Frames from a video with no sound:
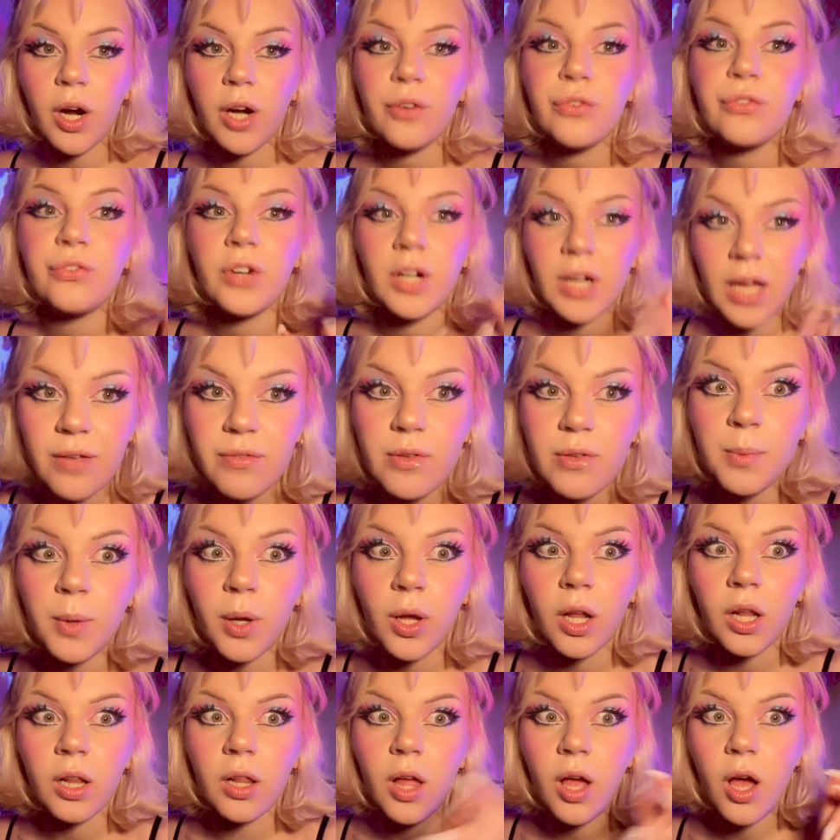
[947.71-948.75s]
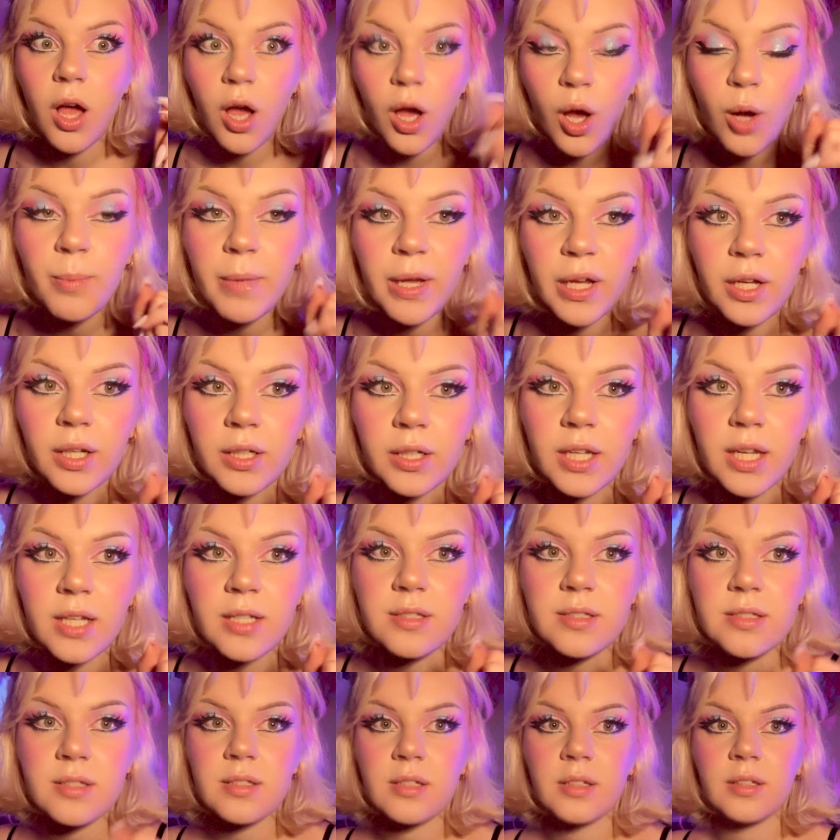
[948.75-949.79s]
forgivable. Oh my
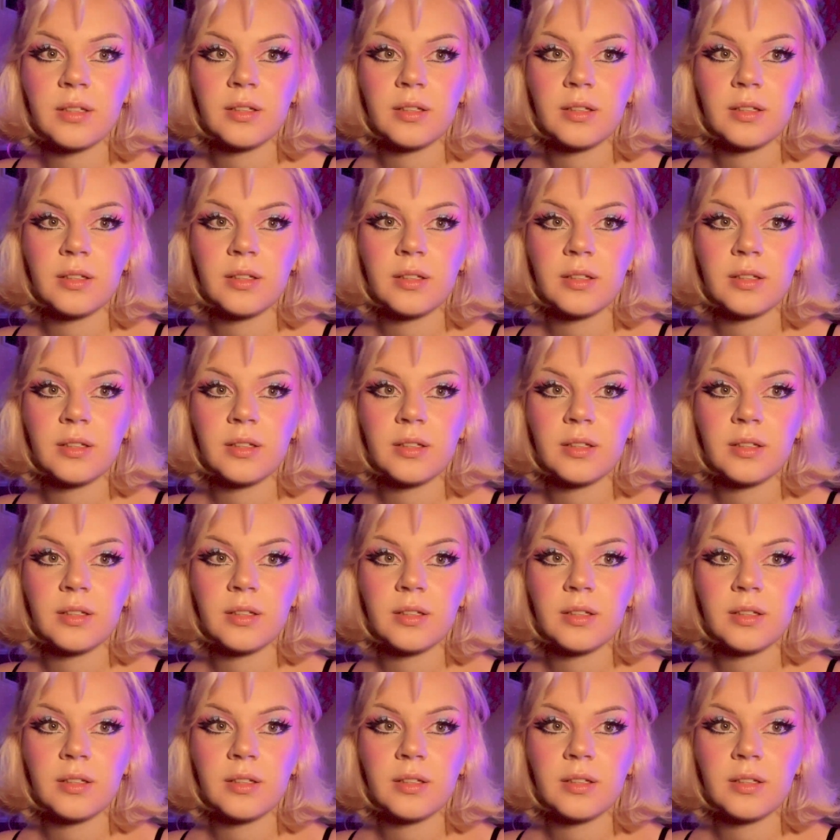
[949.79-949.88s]
goodness.